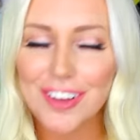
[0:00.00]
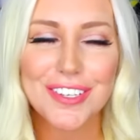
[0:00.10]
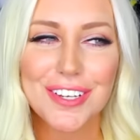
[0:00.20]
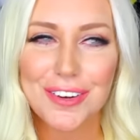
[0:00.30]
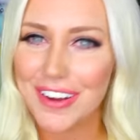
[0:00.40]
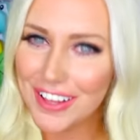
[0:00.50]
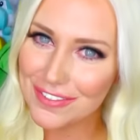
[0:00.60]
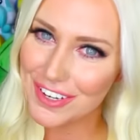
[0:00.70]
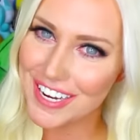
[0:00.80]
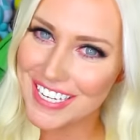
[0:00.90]
Also, I
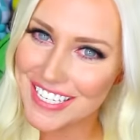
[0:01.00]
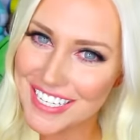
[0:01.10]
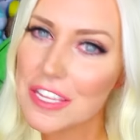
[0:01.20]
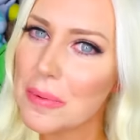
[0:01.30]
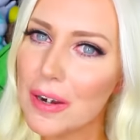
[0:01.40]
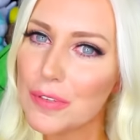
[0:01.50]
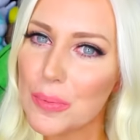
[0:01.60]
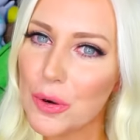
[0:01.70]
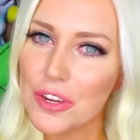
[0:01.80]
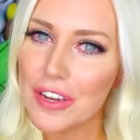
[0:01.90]
love you guys. The amount of
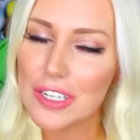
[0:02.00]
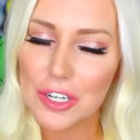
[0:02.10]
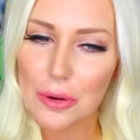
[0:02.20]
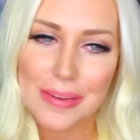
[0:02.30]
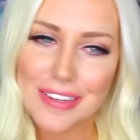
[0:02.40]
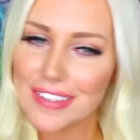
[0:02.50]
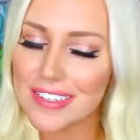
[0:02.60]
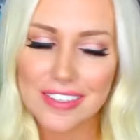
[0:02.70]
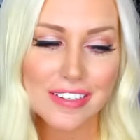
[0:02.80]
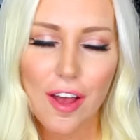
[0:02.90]
support you guys show me
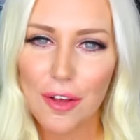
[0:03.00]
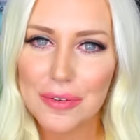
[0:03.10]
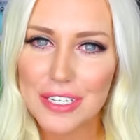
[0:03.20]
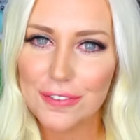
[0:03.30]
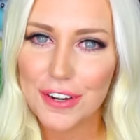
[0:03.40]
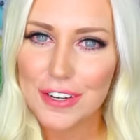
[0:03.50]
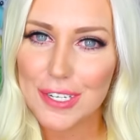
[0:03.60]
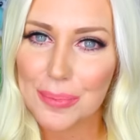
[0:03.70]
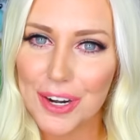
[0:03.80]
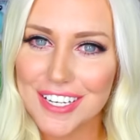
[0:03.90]
is always very
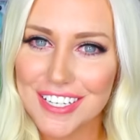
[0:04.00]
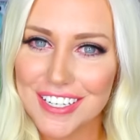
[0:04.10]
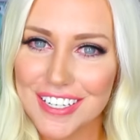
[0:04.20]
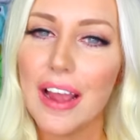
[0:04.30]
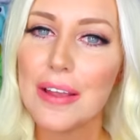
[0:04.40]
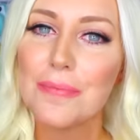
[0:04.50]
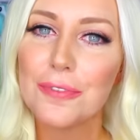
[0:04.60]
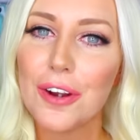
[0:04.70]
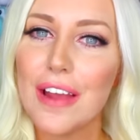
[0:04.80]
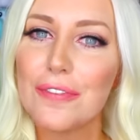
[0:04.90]
surprising. I am
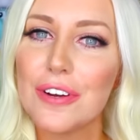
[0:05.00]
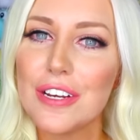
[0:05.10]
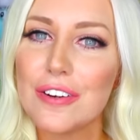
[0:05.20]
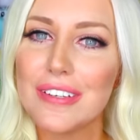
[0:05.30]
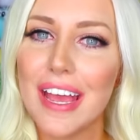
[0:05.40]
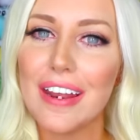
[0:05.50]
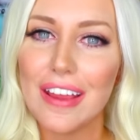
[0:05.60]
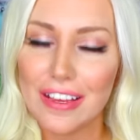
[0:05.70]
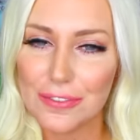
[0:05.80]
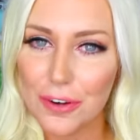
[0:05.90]
forever in your debt
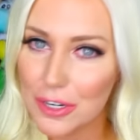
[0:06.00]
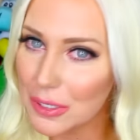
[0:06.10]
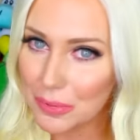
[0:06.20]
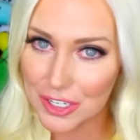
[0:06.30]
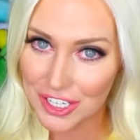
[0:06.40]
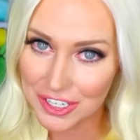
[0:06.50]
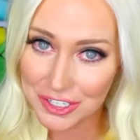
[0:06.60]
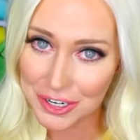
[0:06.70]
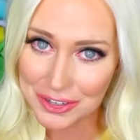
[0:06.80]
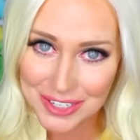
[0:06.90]
as far as
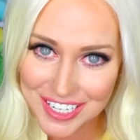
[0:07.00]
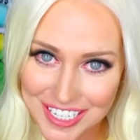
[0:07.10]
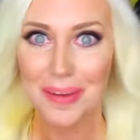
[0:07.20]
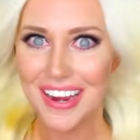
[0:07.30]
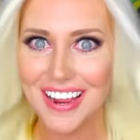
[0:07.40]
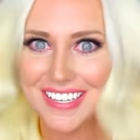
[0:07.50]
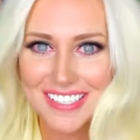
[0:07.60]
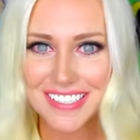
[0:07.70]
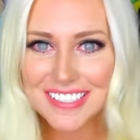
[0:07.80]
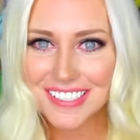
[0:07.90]
appreciation goes. Bye, guys!